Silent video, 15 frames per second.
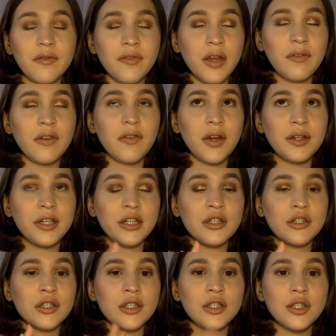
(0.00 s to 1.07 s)
favorite
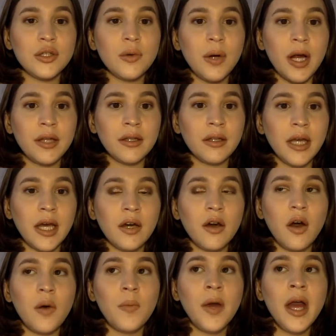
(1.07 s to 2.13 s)
foundations, the Dior and the
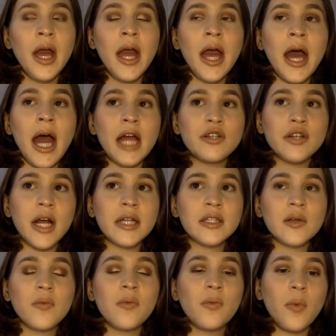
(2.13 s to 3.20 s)
Lancome. I tried
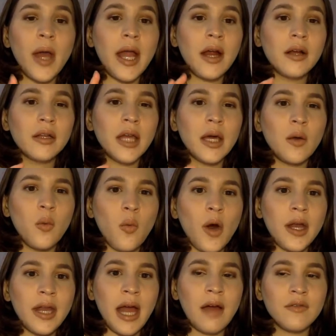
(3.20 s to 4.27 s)
to wear like
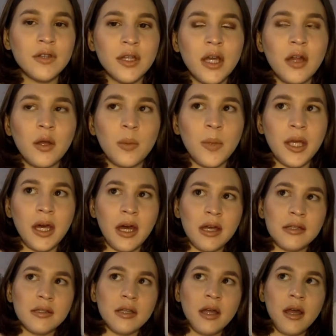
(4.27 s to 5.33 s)
one after the other
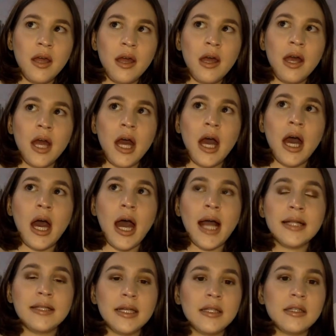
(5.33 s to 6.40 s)
because
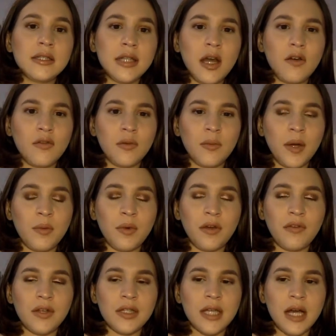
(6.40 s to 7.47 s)
I did stay over at my
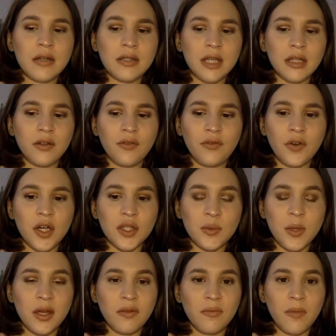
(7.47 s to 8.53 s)
boyfriend's house like the first
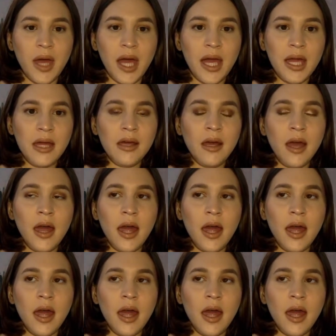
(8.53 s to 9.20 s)
week of May,